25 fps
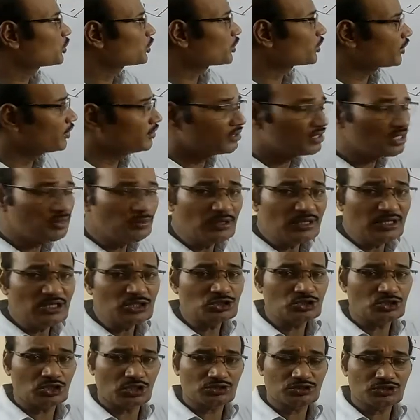contributing
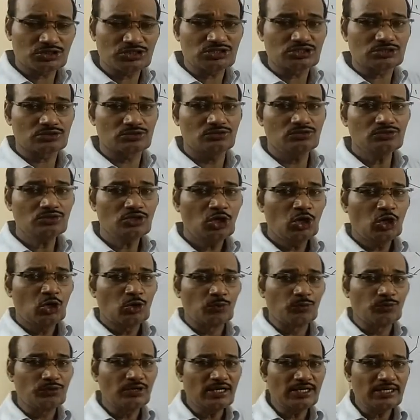structures
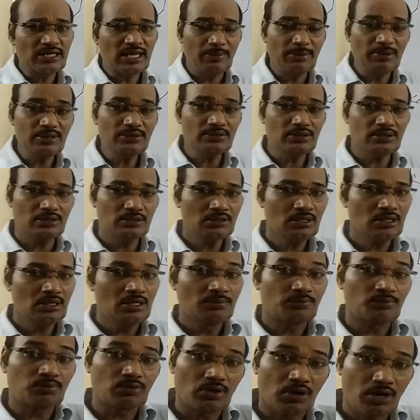we are having
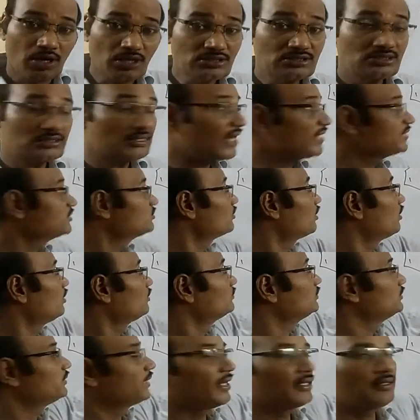the plus charge
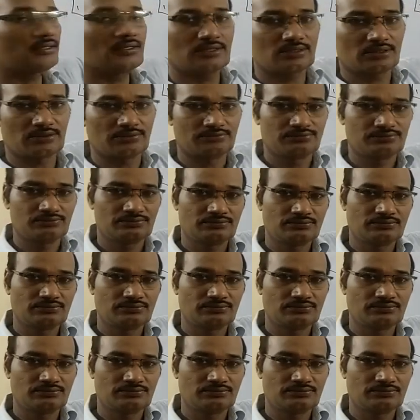on the magnet atom.